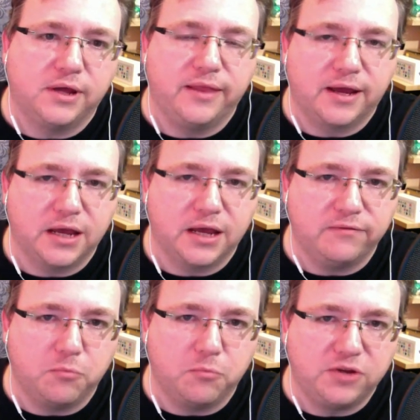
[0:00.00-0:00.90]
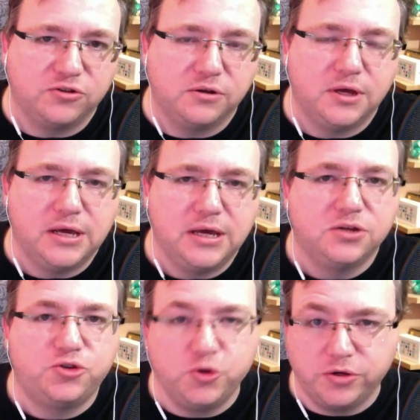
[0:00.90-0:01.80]
and that kind of information
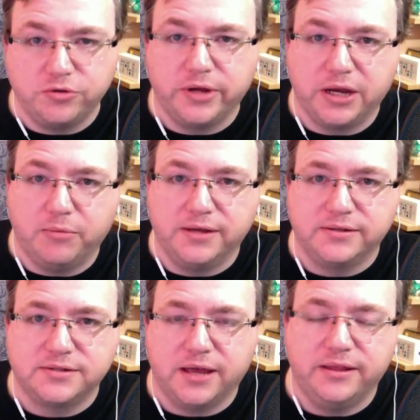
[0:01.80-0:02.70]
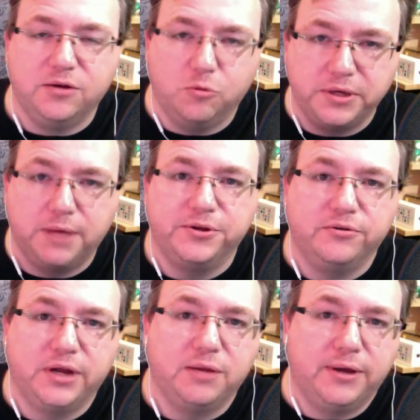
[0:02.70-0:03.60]
to your database, and then it will be up to
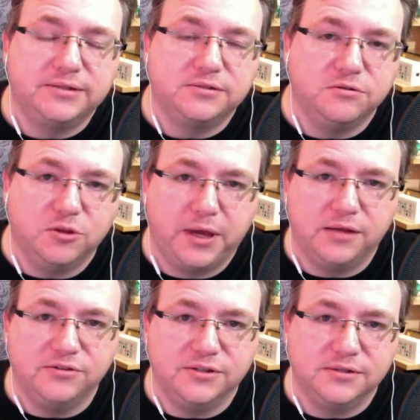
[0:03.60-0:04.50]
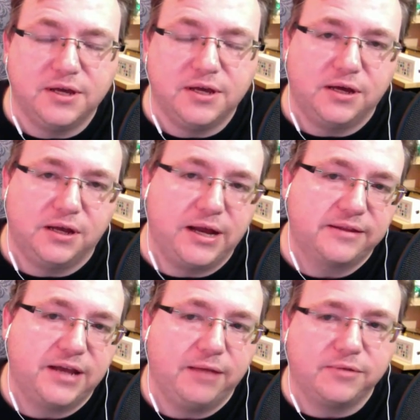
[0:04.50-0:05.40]
your database to do the paging. A lot of
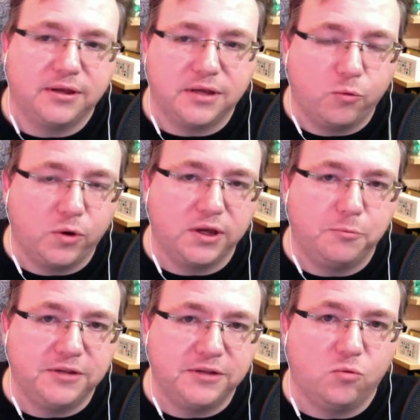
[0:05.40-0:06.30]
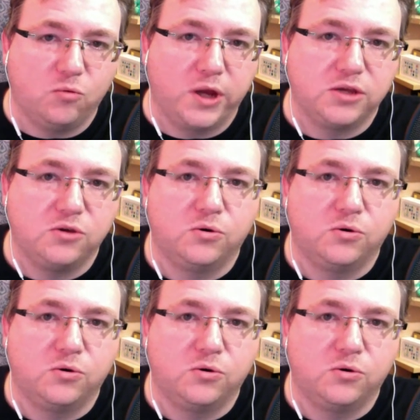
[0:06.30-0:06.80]
times, it really depends on what